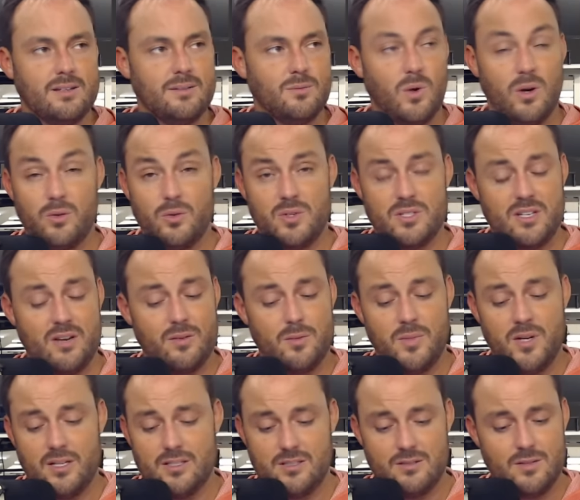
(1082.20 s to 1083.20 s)
103.7 The
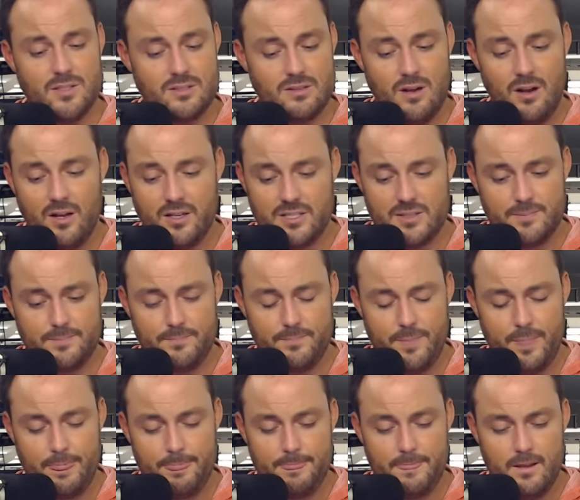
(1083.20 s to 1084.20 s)
Buzz, this awesome.
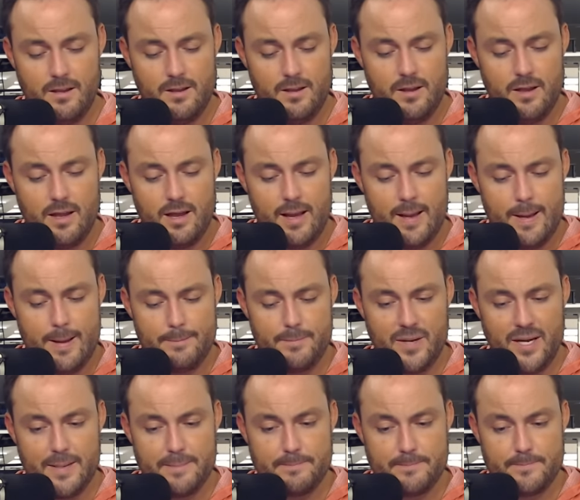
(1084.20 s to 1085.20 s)

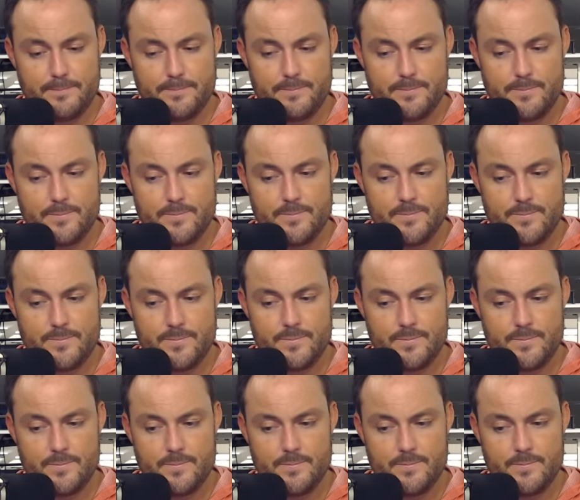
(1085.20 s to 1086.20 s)
But,
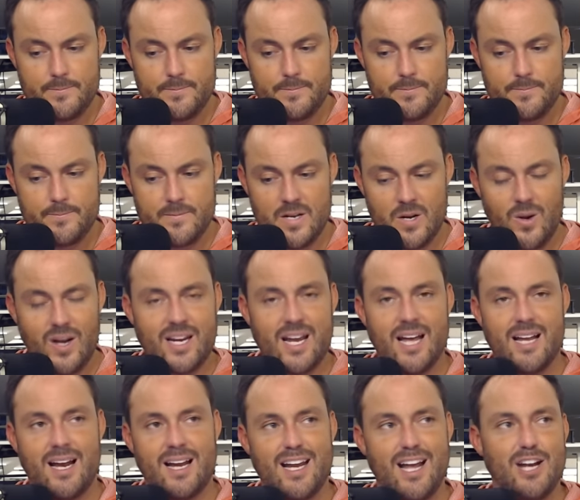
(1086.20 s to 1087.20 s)
you know, I
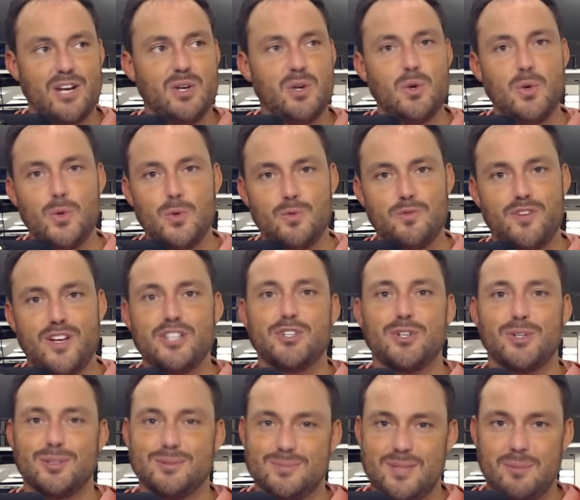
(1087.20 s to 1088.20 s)
got a new
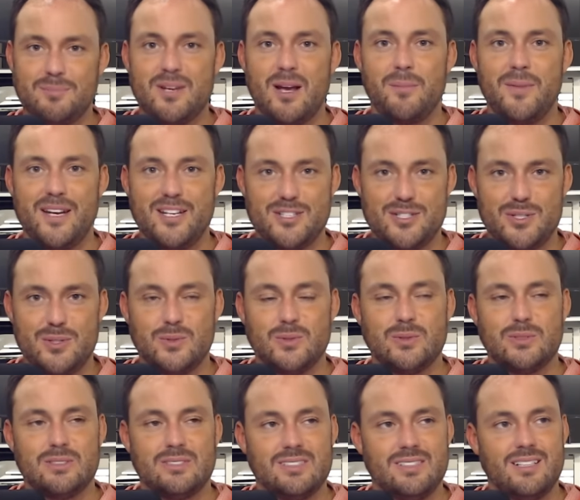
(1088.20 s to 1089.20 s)
venture I'm coming into.
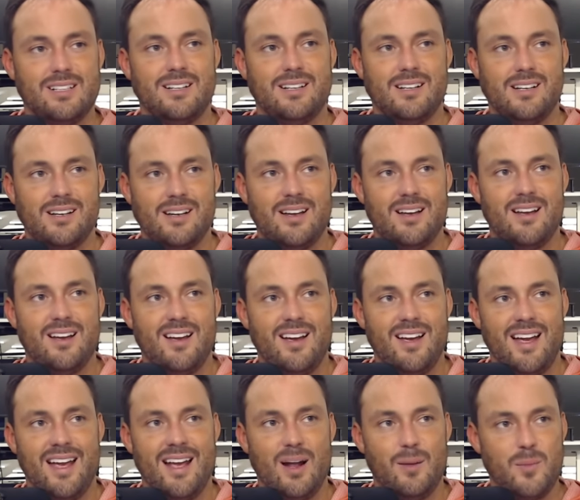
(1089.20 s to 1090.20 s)

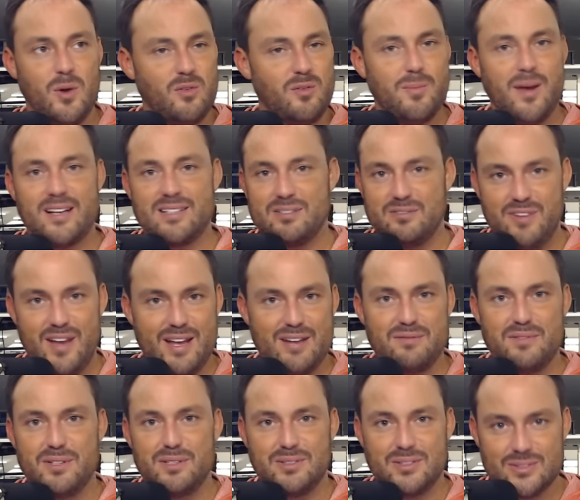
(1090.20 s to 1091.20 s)
And I'm moving back to
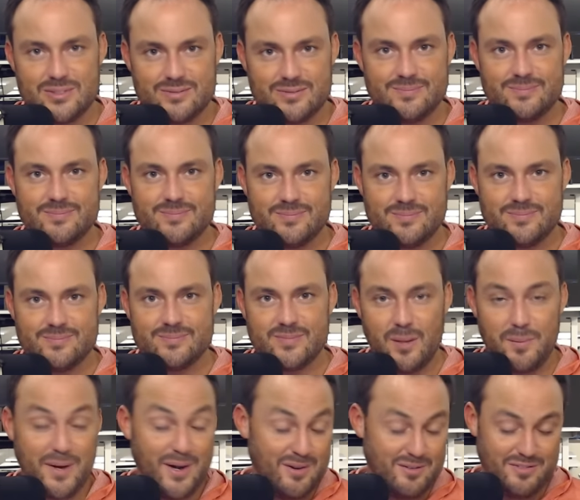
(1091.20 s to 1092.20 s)
Fayetteville.
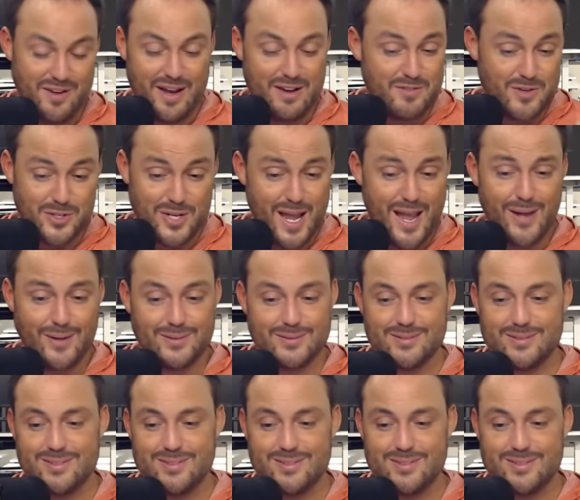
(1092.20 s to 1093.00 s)
I'm here in Fayetteville now,